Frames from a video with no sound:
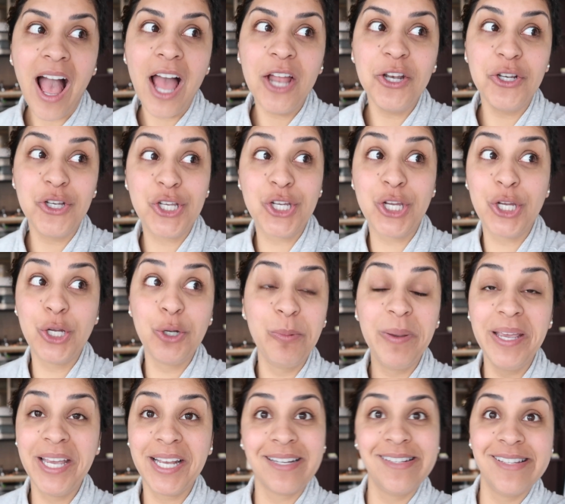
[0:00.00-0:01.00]
And to
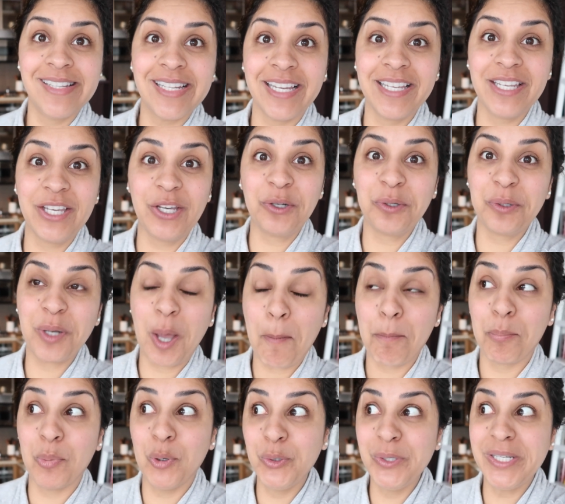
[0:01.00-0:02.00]
be continued,
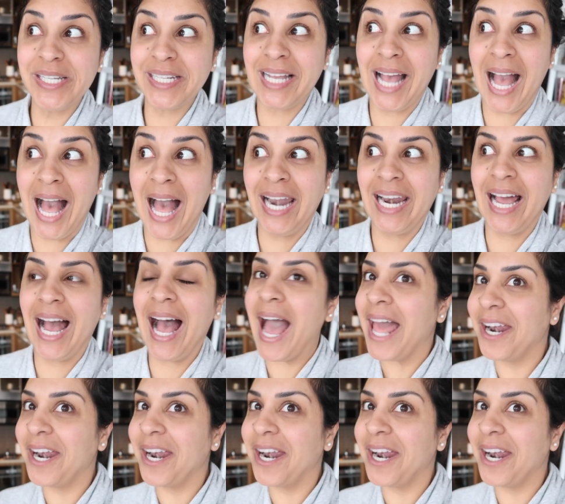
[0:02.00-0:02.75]
Punta Cana.